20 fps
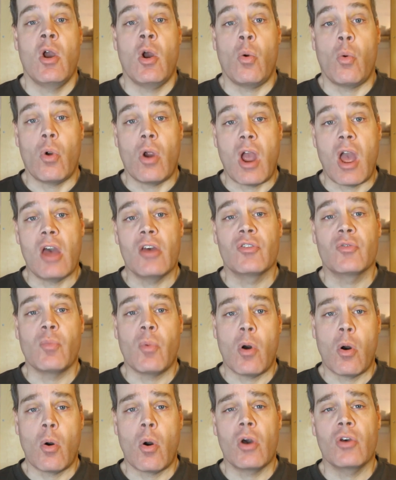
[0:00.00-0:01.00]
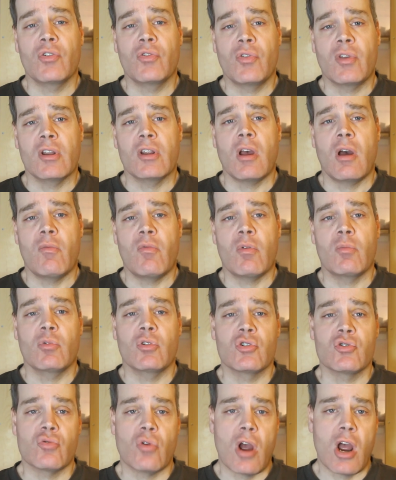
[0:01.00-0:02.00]
Whereas boas that come from a
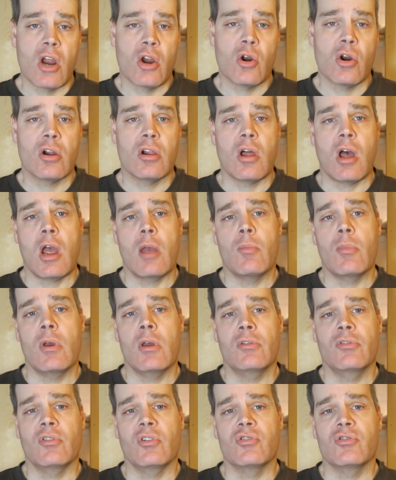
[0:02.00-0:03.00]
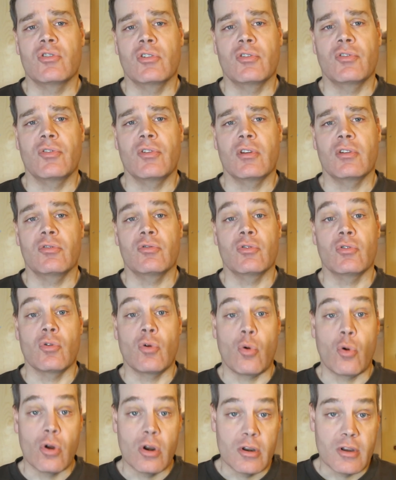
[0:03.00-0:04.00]
drier climate, such as the
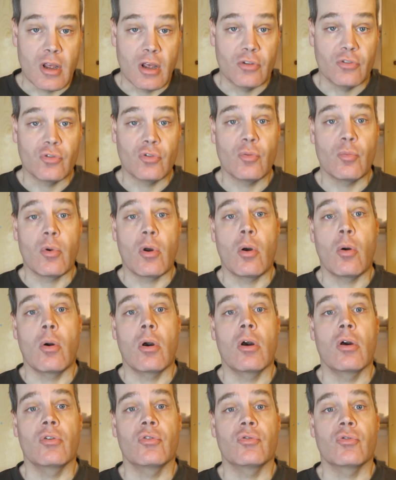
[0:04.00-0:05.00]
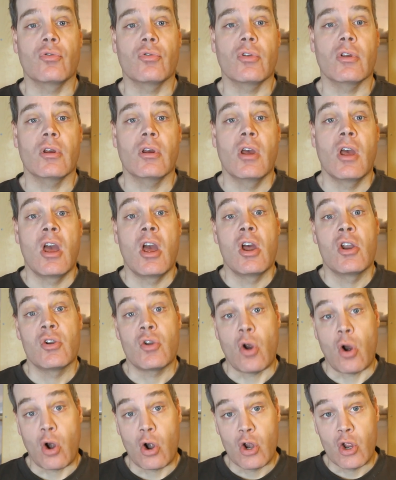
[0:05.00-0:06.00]
Sonoran Desert boas or the
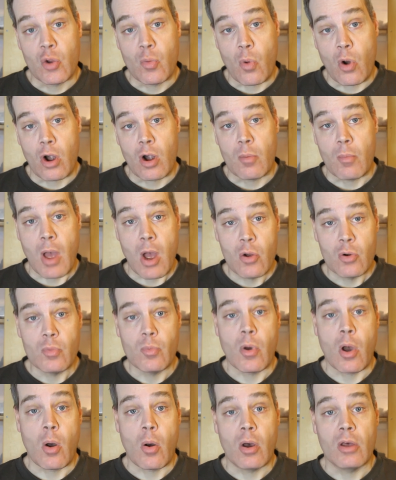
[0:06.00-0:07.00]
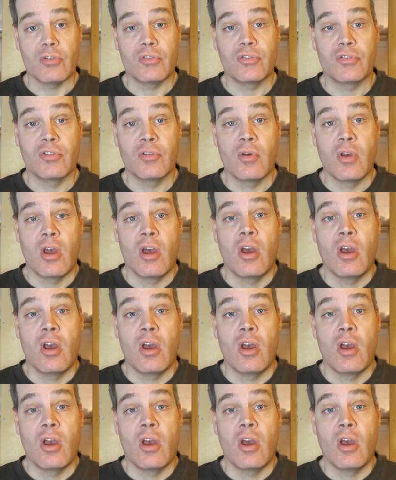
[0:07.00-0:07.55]
Tarahumara Mountain boas,